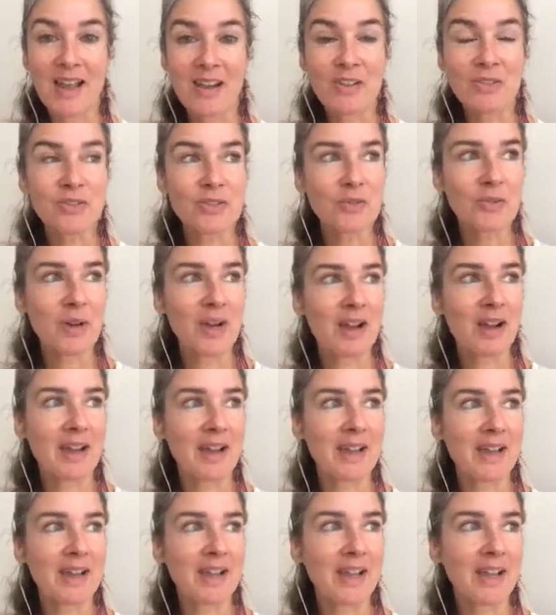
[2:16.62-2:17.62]
do
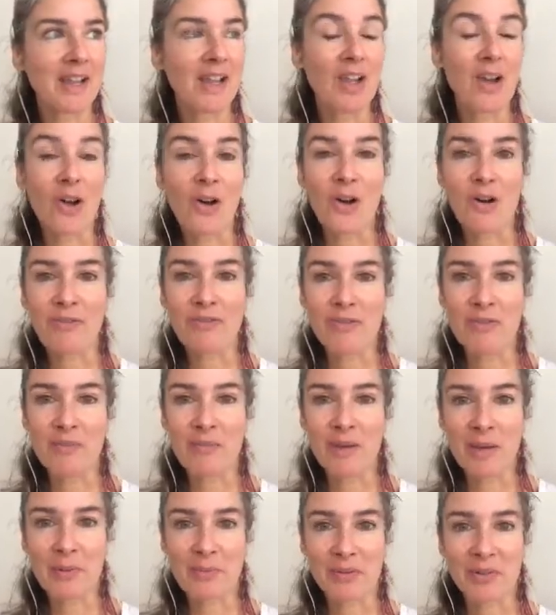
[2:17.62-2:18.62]
I offer
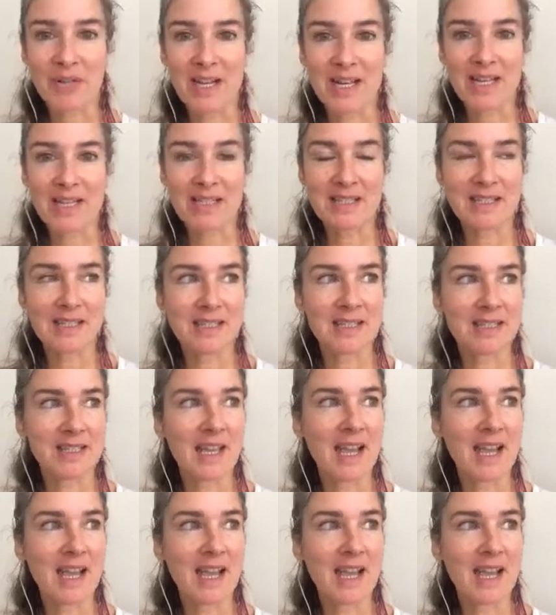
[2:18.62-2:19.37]
my praises?